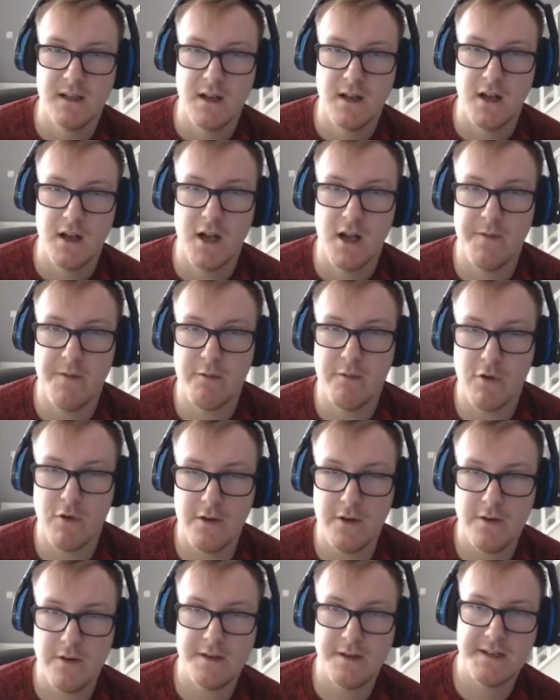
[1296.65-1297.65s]
And the
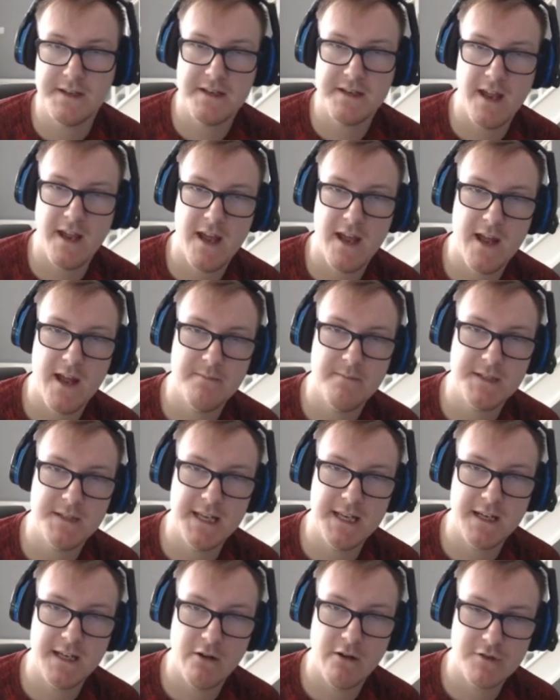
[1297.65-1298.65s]
one
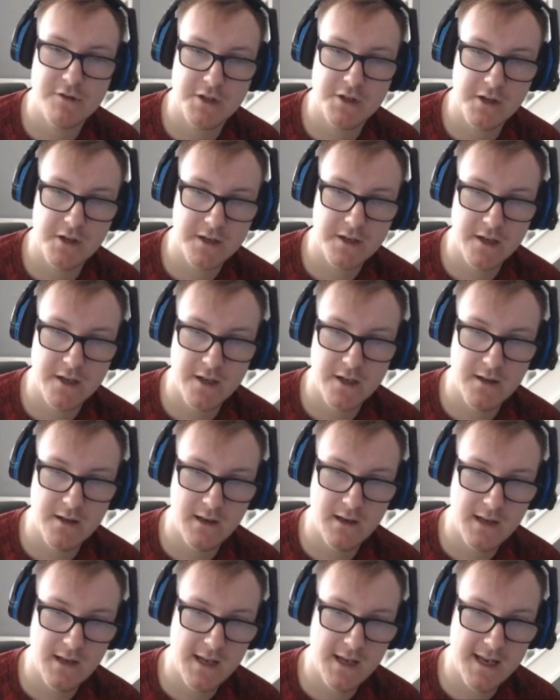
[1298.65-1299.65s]
Decode Talker,
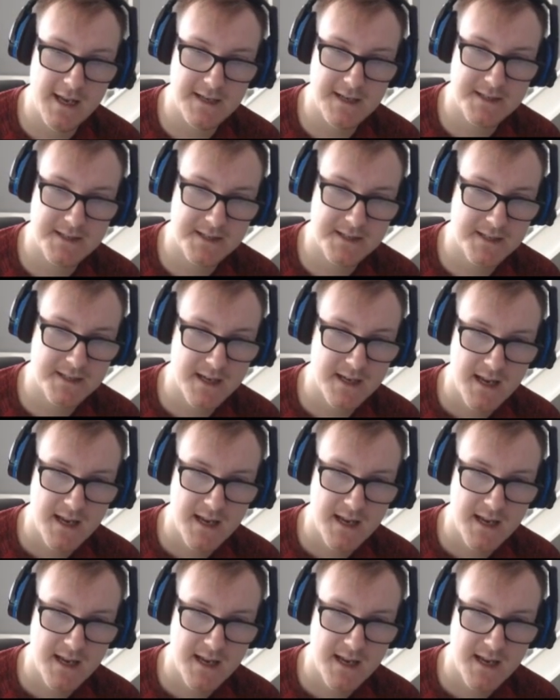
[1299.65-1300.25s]
it's